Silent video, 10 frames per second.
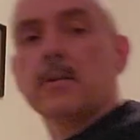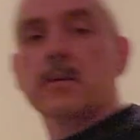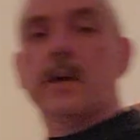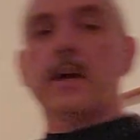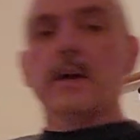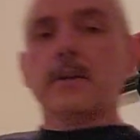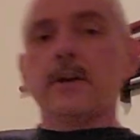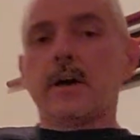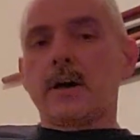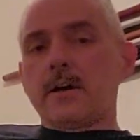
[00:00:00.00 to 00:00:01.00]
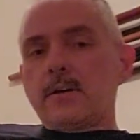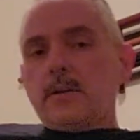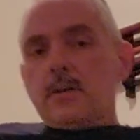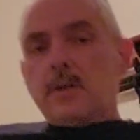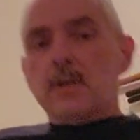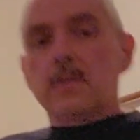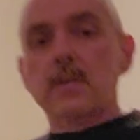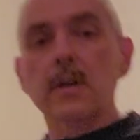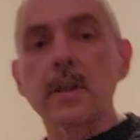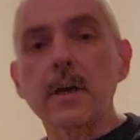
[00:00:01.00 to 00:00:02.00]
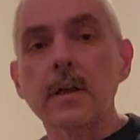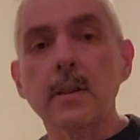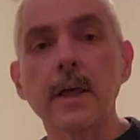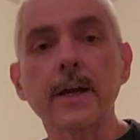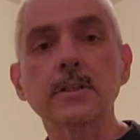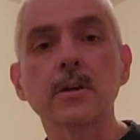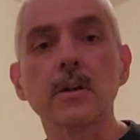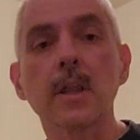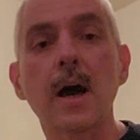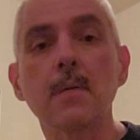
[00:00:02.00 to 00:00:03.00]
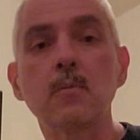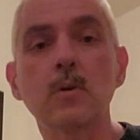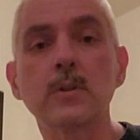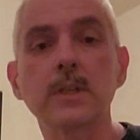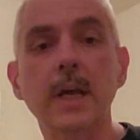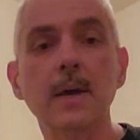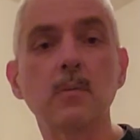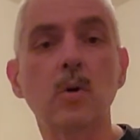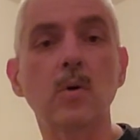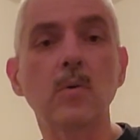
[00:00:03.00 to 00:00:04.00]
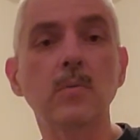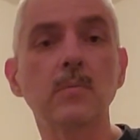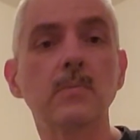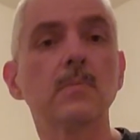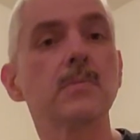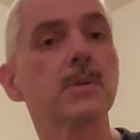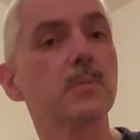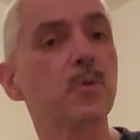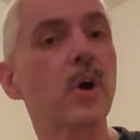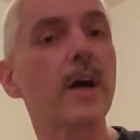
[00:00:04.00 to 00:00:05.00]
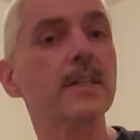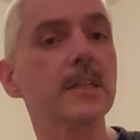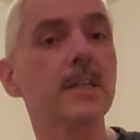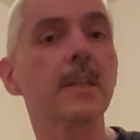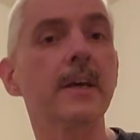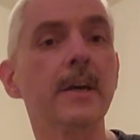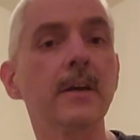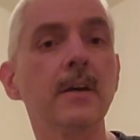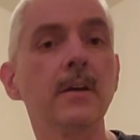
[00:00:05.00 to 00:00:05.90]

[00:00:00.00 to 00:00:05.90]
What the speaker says: and the legs are a lot more stable, surprisingly,